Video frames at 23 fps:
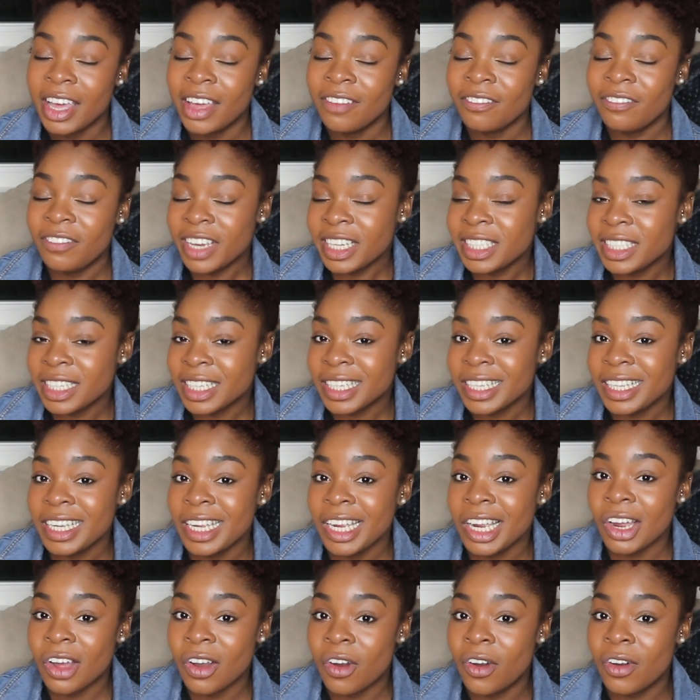
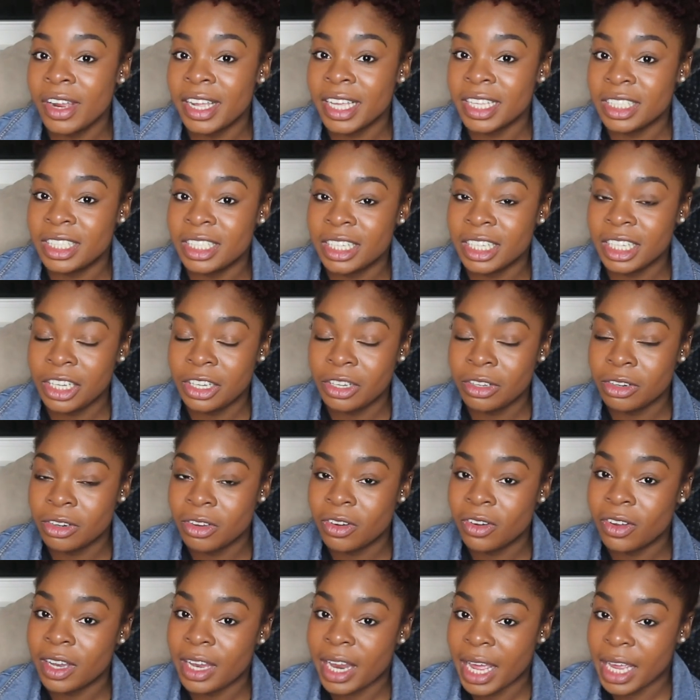physically going into the
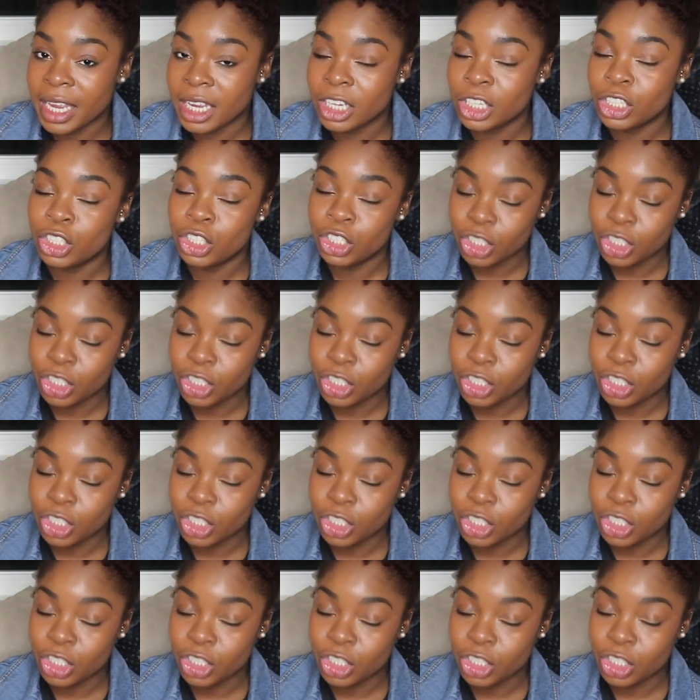cuticle like it